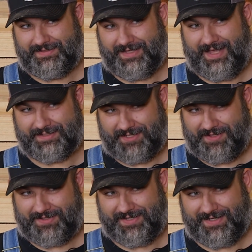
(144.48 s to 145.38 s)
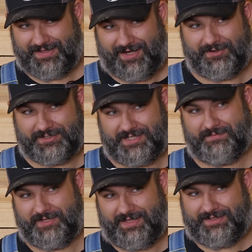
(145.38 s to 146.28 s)
It has honey in there to
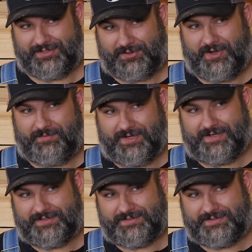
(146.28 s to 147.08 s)
simulate the creaminess.